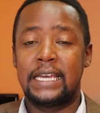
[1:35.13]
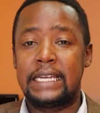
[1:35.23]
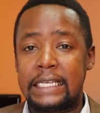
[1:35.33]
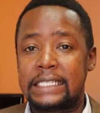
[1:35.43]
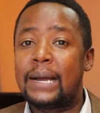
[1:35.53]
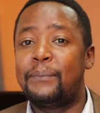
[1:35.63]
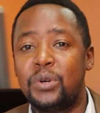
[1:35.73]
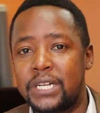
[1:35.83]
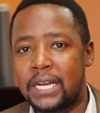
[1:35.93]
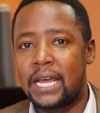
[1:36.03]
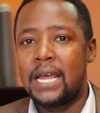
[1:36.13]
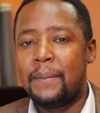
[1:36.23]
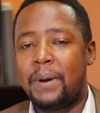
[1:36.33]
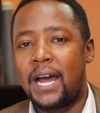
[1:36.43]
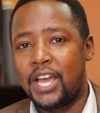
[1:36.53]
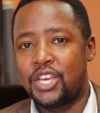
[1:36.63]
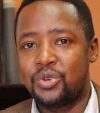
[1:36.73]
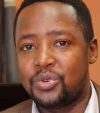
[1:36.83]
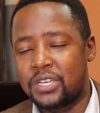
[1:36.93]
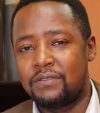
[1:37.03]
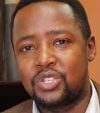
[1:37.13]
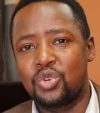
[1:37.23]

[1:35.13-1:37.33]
it is supported by your CV.